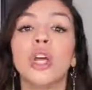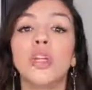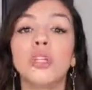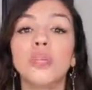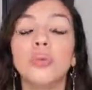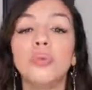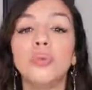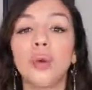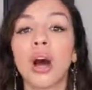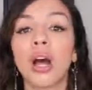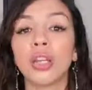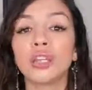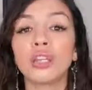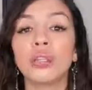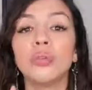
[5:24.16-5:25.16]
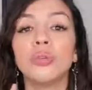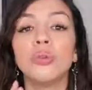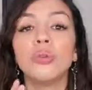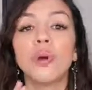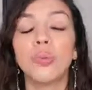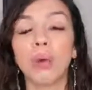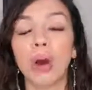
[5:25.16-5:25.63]
you want
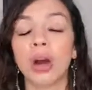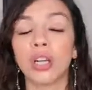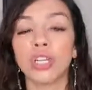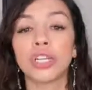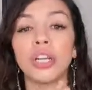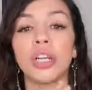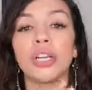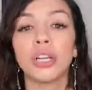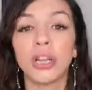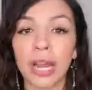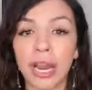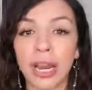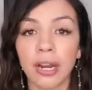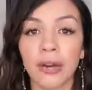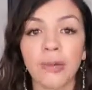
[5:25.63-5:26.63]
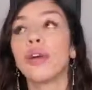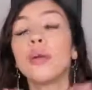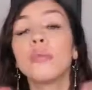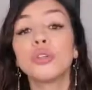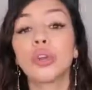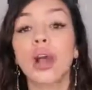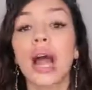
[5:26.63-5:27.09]
to wash your hair.
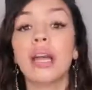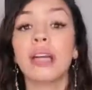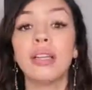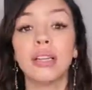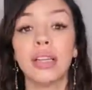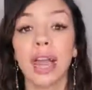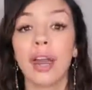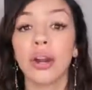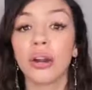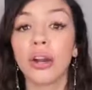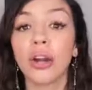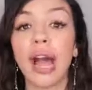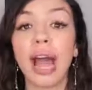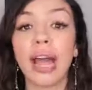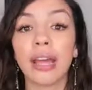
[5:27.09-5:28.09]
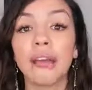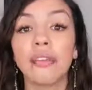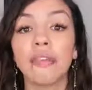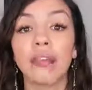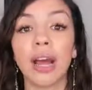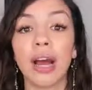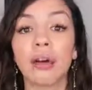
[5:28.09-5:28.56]
From trial and error, I
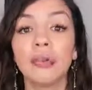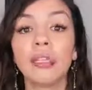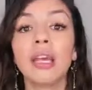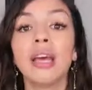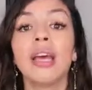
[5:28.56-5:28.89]
have found